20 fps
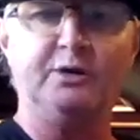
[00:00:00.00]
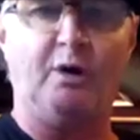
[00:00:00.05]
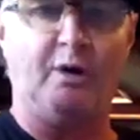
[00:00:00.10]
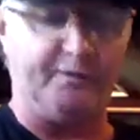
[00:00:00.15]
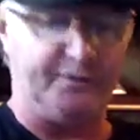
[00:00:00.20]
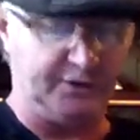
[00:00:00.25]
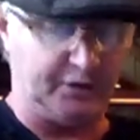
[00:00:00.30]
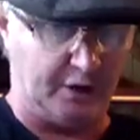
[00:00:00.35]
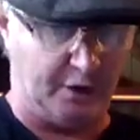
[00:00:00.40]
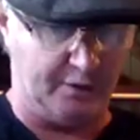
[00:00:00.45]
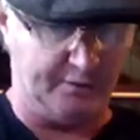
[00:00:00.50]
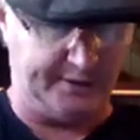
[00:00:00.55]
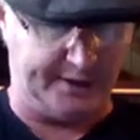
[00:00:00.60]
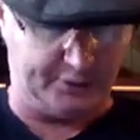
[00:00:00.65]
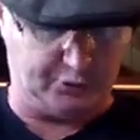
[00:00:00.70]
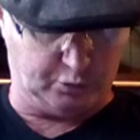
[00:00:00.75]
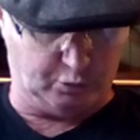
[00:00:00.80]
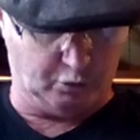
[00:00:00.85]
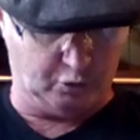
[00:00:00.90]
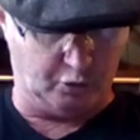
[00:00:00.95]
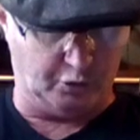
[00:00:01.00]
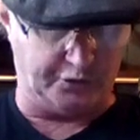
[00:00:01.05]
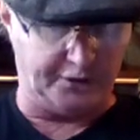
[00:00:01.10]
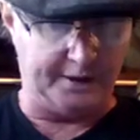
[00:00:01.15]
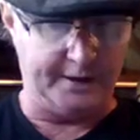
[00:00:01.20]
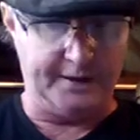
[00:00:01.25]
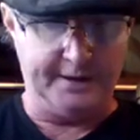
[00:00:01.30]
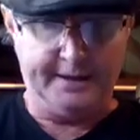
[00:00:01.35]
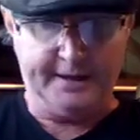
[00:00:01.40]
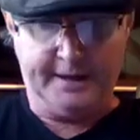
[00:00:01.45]
off, so that's all good.
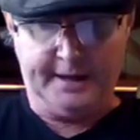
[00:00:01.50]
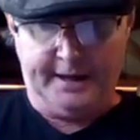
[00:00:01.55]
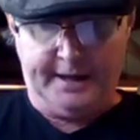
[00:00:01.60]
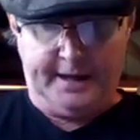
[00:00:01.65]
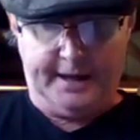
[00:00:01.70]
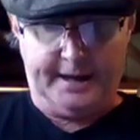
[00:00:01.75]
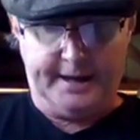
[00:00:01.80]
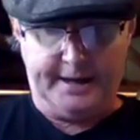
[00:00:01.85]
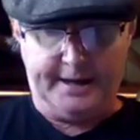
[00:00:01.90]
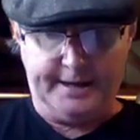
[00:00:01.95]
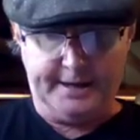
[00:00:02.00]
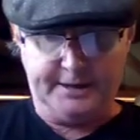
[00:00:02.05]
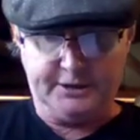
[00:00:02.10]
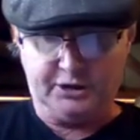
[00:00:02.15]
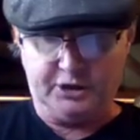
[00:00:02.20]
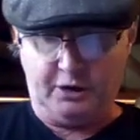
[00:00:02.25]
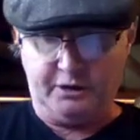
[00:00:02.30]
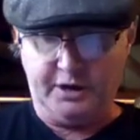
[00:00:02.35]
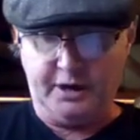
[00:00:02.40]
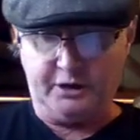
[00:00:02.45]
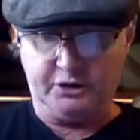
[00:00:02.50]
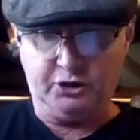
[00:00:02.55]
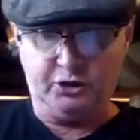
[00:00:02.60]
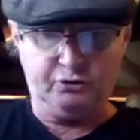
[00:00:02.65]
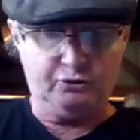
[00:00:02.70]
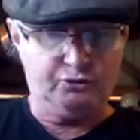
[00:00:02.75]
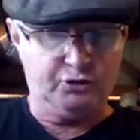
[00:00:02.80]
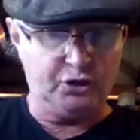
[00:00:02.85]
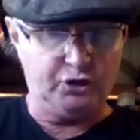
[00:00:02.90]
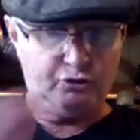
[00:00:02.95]
So yeah,
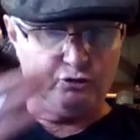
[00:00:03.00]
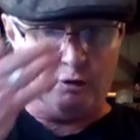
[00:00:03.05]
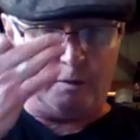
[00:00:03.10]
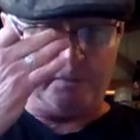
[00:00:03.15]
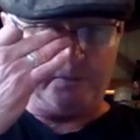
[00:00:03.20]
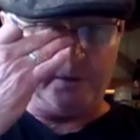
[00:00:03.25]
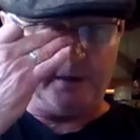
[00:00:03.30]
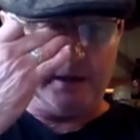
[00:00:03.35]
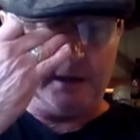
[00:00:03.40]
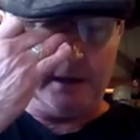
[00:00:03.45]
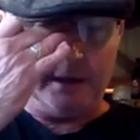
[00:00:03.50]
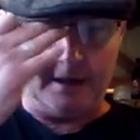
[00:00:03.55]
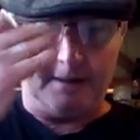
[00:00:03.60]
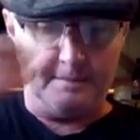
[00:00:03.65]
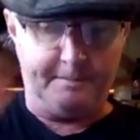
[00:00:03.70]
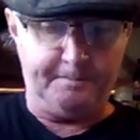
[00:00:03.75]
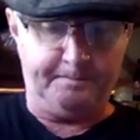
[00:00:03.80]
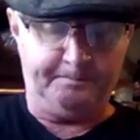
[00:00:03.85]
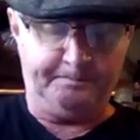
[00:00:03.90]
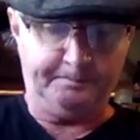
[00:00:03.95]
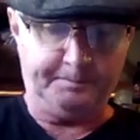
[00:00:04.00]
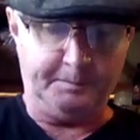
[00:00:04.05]
just dropped the